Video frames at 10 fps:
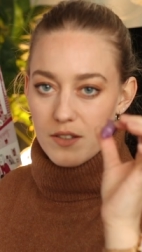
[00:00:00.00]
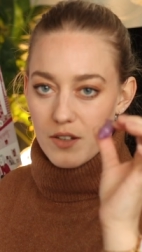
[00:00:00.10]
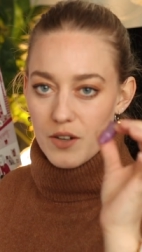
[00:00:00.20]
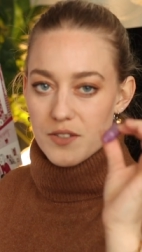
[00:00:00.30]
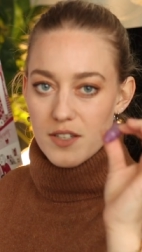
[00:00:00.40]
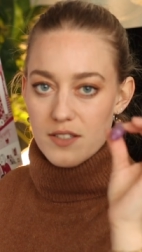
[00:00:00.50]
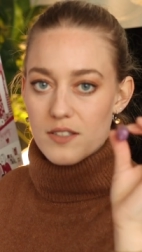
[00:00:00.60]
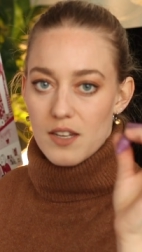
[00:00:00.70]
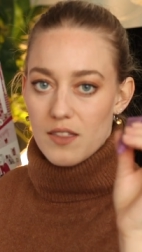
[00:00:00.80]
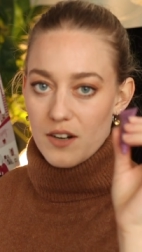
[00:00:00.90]
the
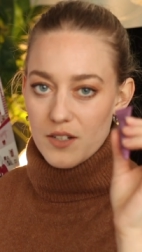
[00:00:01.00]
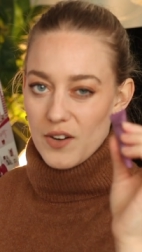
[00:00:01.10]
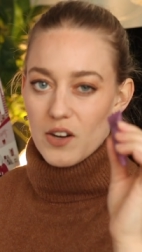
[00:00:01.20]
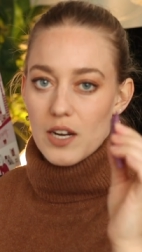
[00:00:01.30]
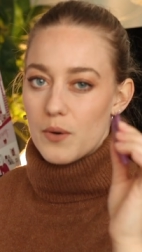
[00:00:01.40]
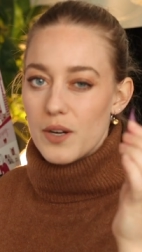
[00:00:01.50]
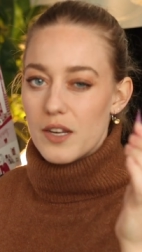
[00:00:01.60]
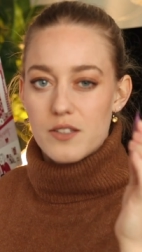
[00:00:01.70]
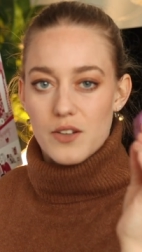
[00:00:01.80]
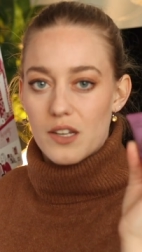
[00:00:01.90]
consistency in there is very
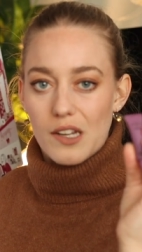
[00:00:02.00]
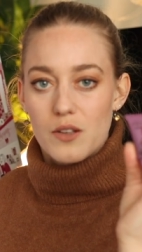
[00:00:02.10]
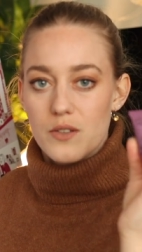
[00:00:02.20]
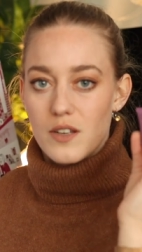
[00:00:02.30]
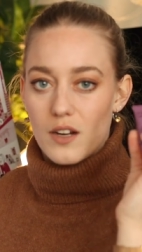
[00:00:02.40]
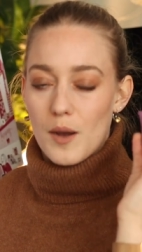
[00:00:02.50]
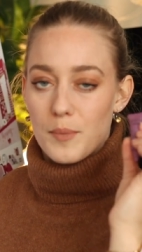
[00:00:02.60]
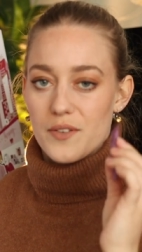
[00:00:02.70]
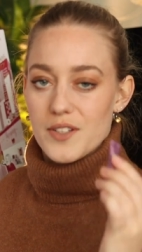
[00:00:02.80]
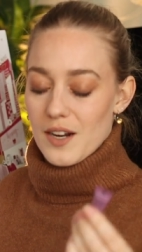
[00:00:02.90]
liquidy so you can use it a
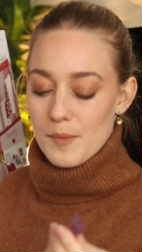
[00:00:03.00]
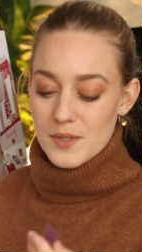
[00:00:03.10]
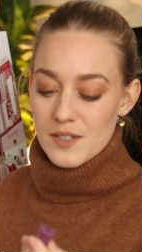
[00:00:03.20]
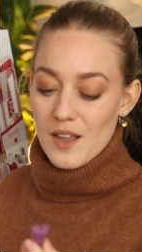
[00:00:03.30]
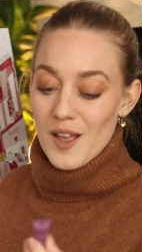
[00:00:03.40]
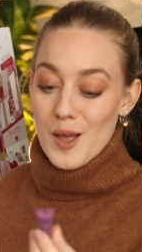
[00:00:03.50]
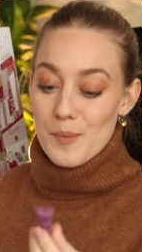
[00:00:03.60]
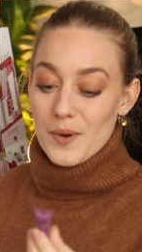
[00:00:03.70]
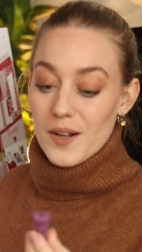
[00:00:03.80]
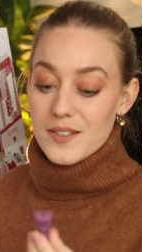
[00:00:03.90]
couple of times
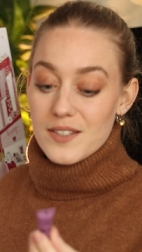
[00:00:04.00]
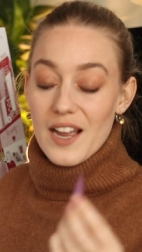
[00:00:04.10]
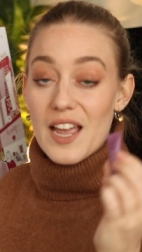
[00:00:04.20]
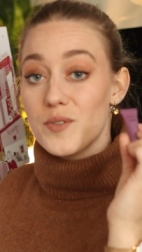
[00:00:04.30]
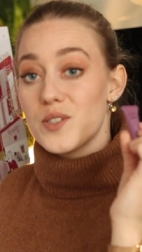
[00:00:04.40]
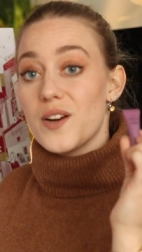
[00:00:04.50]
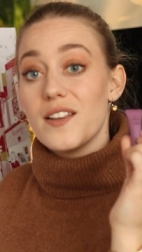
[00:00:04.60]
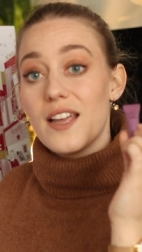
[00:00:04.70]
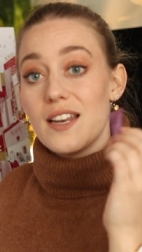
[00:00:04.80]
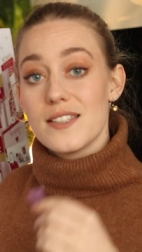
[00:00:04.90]
but I haven't
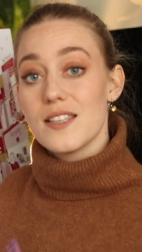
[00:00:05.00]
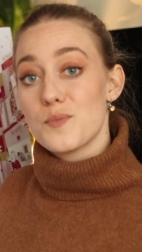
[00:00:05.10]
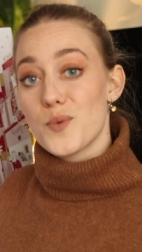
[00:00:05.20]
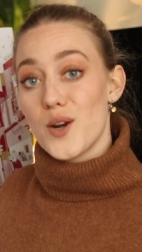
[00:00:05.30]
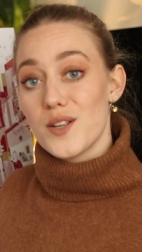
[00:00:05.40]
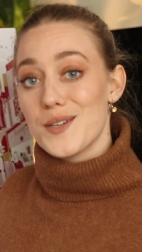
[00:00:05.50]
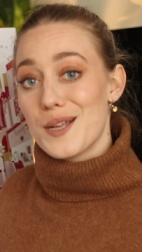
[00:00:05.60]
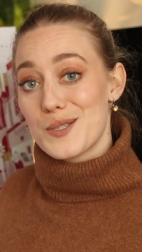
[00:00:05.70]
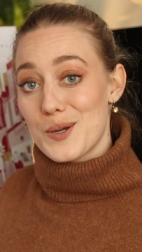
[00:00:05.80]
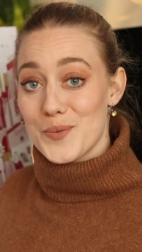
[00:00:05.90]
tried any CIS products
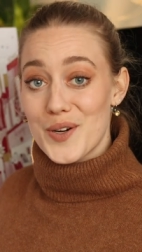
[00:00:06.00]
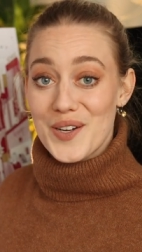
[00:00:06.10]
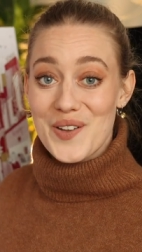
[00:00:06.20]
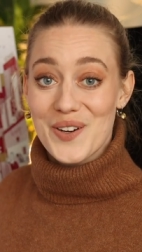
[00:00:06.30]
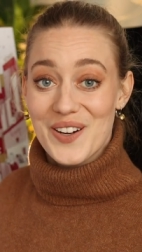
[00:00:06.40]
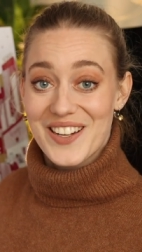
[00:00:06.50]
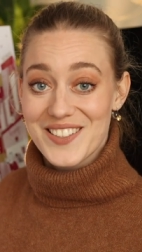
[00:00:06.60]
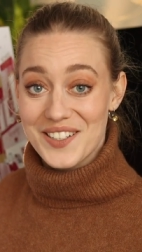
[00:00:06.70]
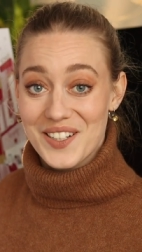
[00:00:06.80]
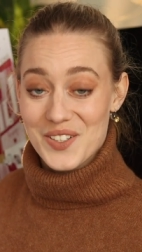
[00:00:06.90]
yet so I'm very very
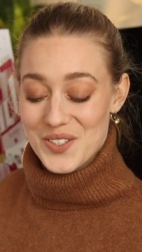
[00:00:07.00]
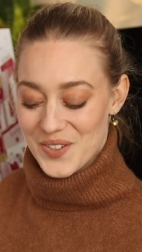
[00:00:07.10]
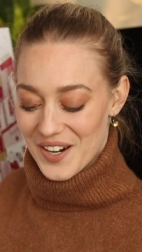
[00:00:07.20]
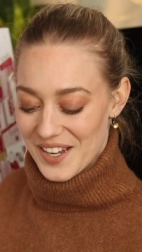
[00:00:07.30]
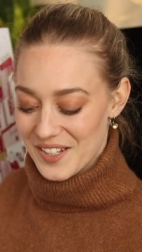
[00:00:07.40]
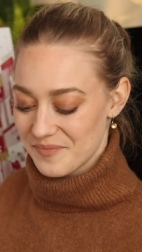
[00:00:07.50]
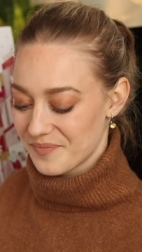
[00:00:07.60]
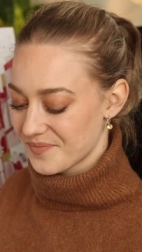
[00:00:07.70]
excited to try it